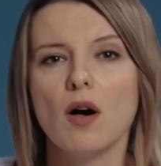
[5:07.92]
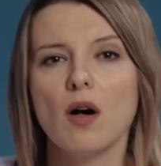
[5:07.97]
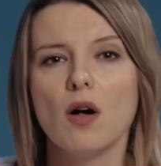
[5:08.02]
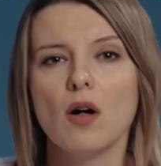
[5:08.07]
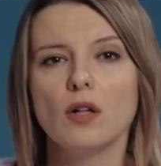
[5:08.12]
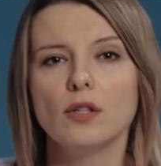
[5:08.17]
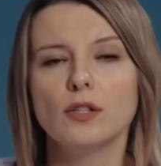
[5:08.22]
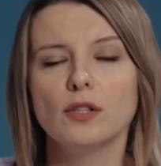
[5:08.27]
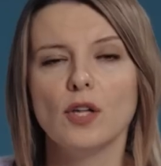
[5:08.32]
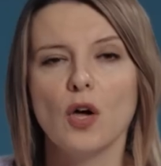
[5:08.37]

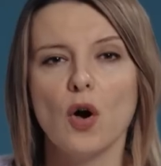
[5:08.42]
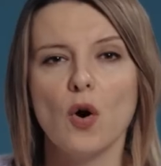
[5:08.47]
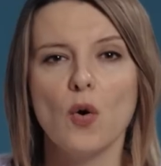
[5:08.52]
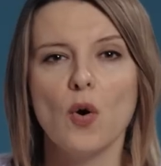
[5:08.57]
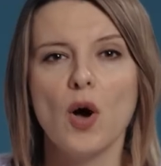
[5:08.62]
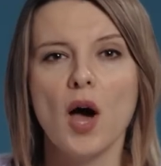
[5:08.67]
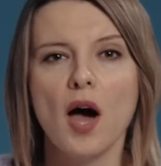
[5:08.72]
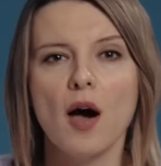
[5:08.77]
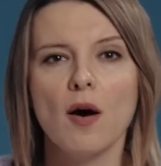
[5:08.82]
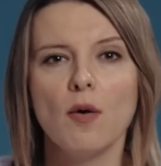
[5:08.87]
all
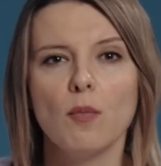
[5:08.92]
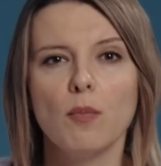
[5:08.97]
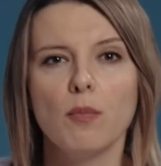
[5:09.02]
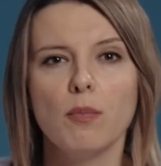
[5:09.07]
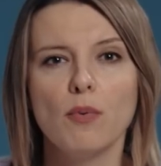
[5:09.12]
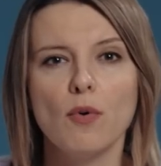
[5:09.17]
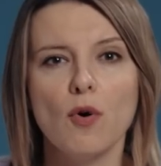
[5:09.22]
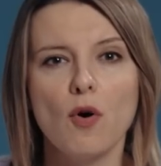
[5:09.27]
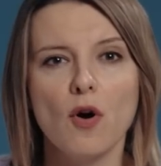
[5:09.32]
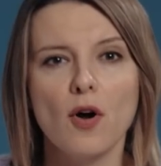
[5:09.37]
know how
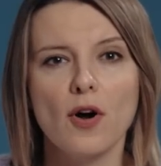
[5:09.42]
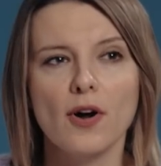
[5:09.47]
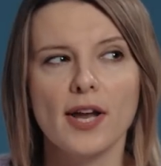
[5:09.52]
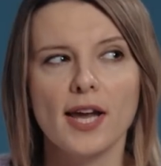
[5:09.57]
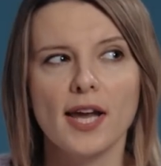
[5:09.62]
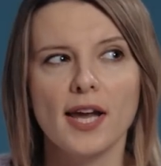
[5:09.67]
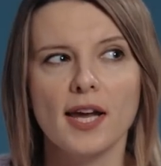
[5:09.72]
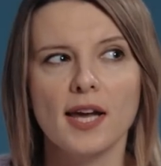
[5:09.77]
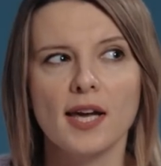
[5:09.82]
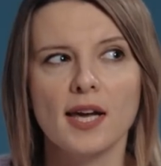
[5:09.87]

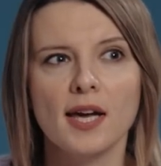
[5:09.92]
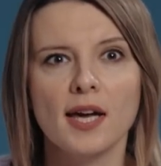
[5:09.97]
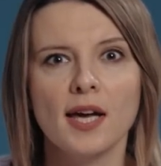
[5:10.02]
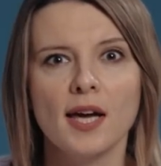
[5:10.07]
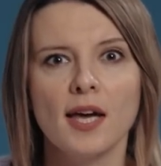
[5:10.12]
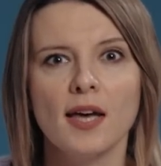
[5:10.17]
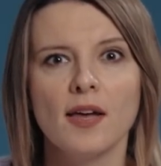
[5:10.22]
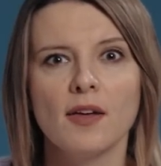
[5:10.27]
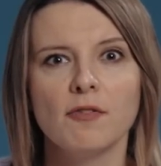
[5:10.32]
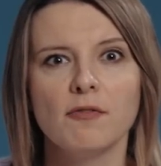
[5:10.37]
boring
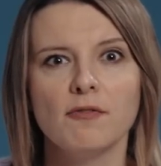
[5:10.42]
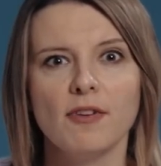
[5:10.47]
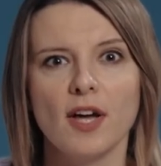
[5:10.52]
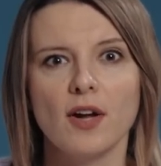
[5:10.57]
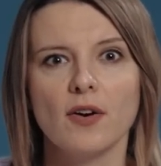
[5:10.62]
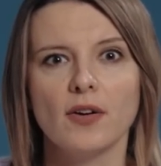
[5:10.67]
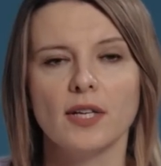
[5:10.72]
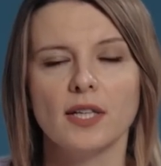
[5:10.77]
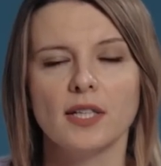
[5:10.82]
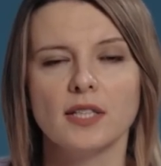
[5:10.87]

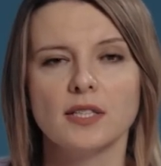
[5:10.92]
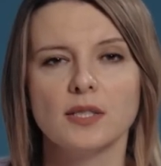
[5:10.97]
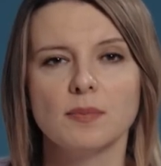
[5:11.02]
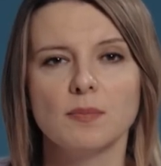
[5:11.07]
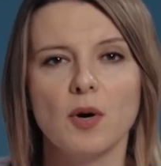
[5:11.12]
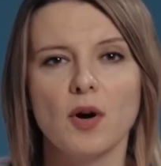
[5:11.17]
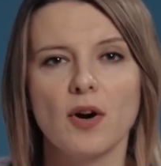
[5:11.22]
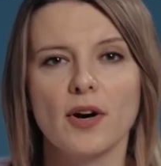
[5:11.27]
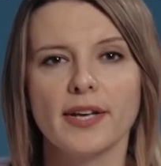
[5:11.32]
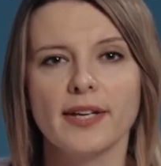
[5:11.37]
various
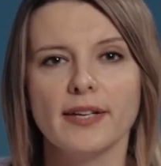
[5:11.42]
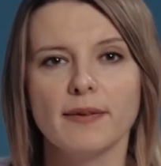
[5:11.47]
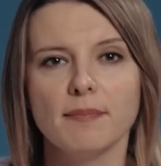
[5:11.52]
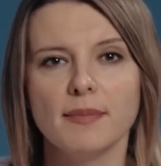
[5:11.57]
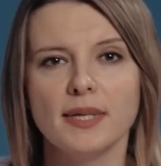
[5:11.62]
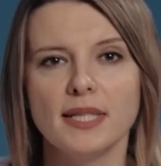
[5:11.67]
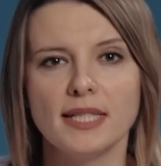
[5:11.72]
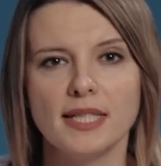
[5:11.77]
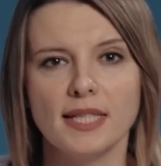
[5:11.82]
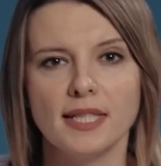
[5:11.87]
party
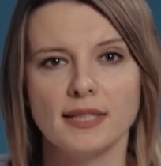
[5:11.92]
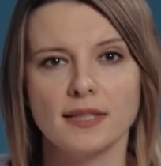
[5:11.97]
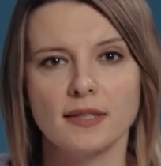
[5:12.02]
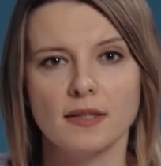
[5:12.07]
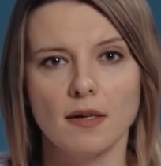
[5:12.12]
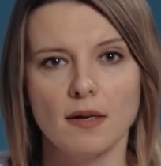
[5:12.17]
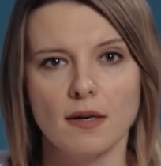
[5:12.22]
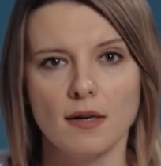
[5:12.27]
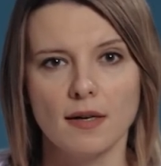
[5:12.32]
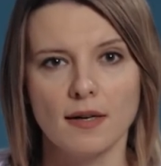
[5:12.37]
meetings
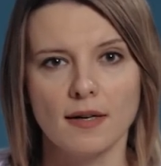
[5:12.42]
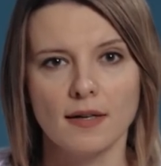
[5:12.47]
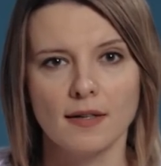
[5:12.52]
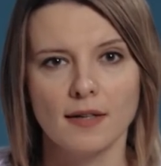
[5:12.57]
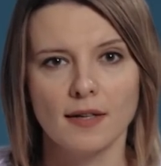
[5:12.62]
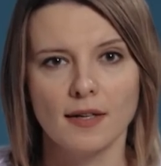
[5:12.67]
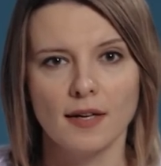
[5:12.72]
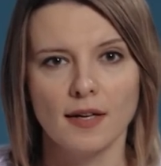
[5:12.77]
are.